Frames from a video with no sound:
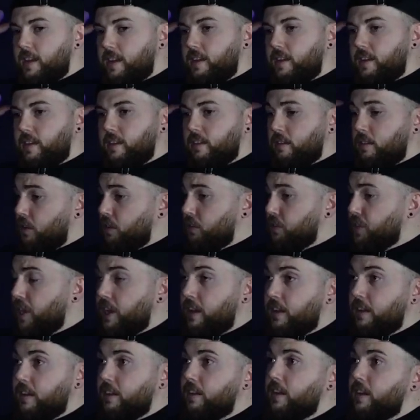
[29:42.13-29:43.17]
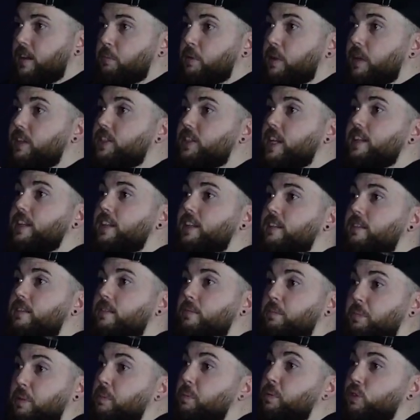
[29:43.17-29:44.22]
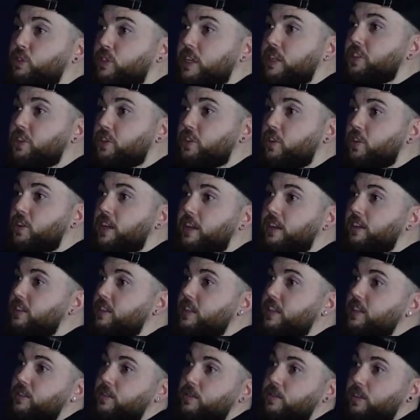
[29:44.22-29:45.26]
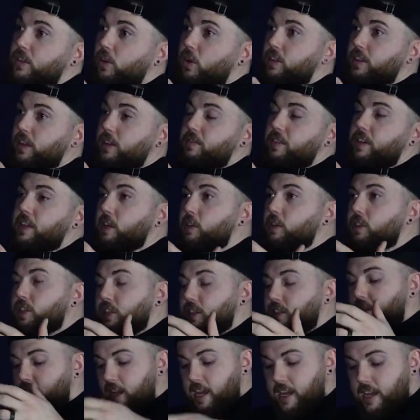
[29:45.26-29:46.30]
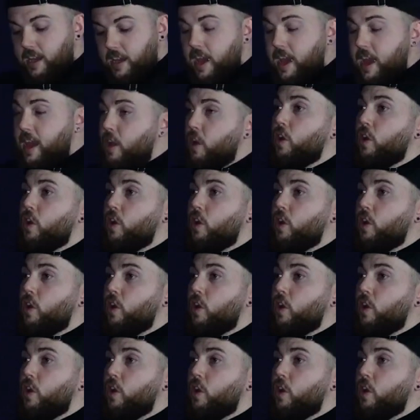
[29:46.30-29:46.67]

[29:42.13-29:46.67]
and say, I'll say, please, into people's insecurities, these content videos. Is